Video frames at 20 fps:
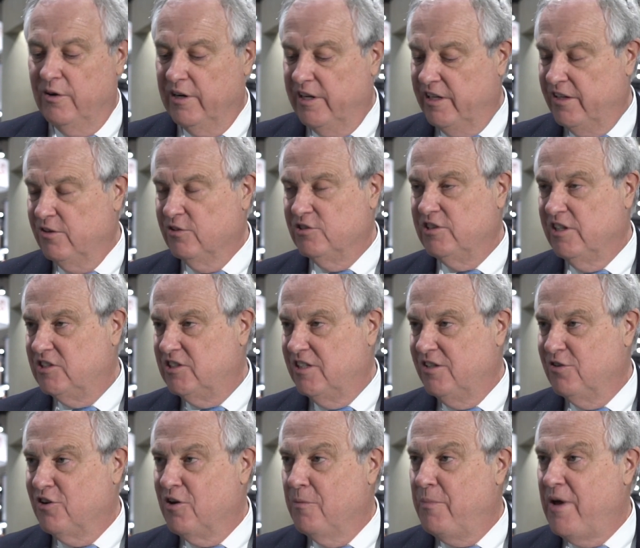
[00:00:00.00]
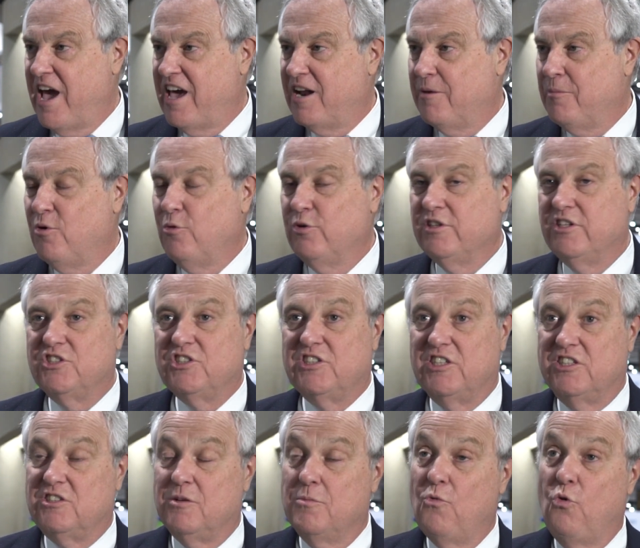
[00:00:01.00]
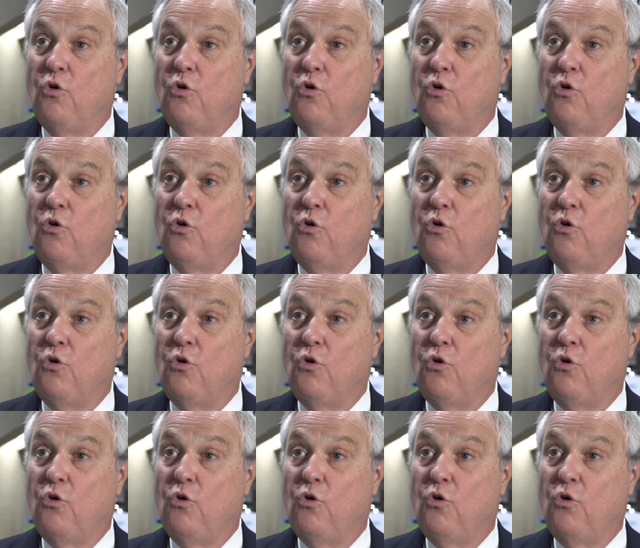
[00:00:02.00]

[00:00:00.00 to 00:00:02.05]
It's either compatible with the system